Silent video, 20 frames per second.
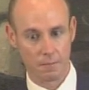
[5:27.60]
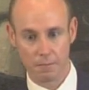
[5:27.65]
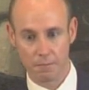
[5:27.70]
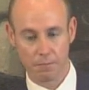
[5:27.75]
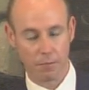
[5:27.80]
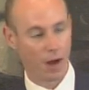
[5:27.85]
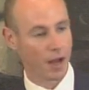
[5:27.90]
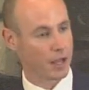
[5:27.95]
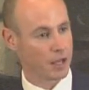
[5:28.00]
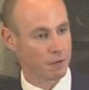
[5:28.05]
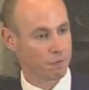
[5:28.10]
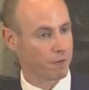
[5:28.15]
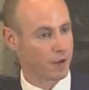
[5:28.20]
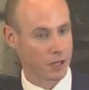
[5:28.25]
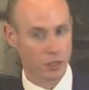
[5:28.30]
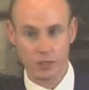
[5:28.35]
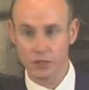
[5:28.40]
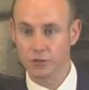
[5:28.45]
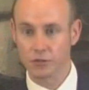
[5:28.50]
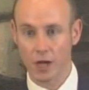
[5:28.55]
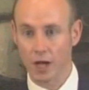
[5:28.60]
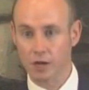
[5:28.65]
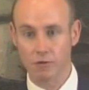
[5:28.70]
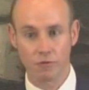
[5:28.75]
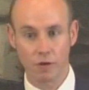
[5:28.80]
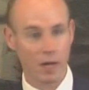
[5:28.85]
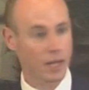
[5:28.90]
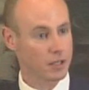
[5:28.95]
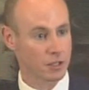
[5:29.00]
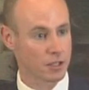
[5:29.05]
by infections
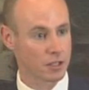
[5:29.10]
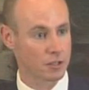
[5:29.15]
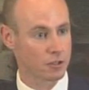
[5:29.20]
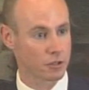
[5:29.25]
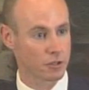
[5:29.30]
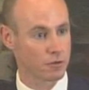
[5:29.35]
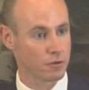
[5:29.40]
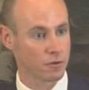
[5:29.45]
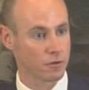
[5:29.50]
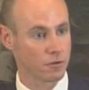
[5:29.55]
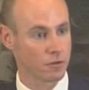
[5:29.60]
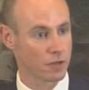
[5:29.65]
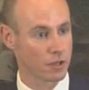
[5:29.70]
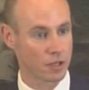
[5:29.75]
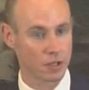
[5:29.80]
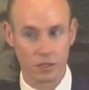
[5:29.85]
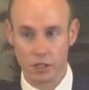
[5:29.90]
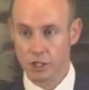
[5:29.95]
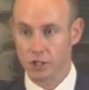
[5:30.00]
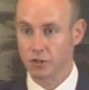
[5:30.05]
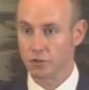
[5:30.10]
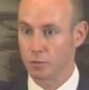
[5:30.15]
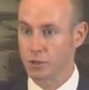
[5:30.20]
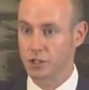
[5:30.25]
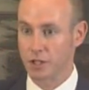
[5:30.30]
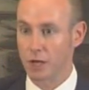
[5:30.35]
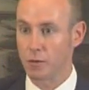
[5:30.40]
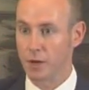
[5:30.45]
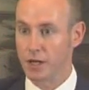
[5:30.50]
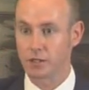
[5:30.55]
unrelated to the conditions which
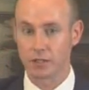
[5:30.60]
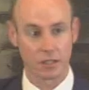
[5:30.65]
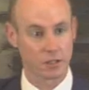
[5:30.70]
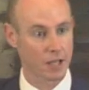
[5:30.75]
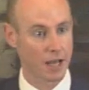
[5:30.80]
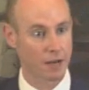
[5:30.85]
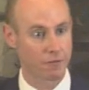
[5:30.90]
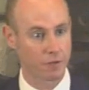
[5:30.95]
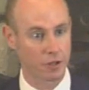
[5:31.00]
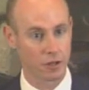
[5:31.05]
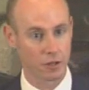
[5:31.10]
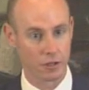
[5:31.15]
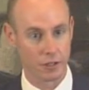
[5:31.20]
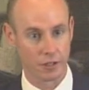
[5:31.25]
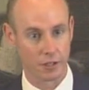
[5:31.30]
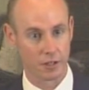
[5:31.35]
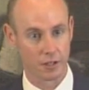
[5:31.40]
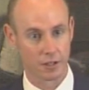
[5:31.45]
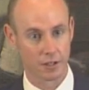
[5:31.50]
they went in to have cured.